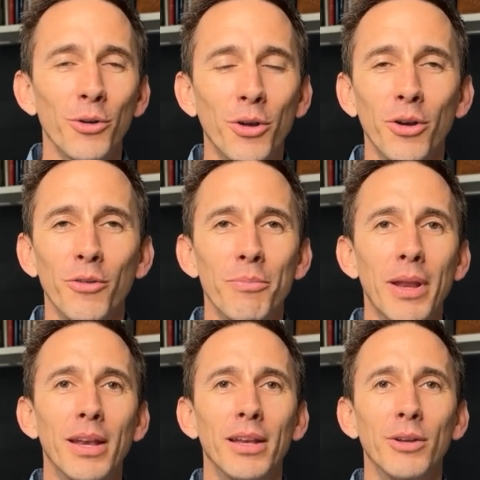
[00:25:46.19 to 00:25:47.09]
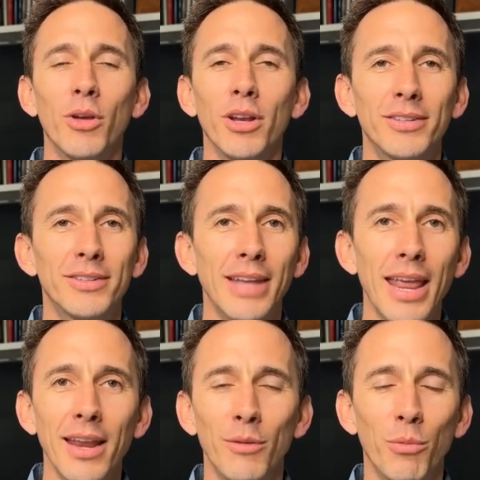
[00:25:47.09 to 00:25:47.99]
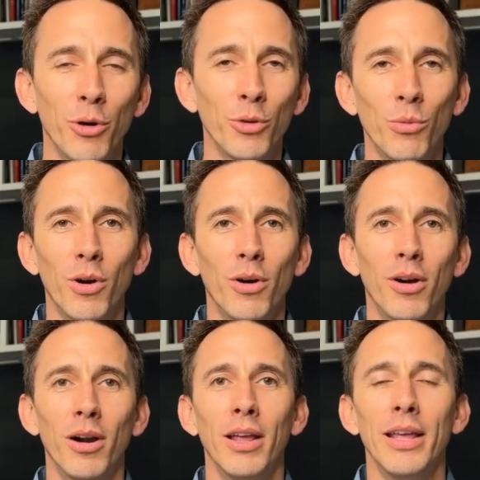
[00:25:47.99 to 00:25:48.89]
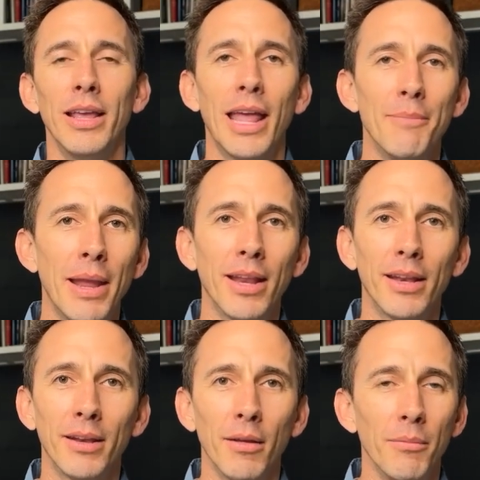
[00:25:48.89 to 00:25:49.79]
you could have stayed where you were and made it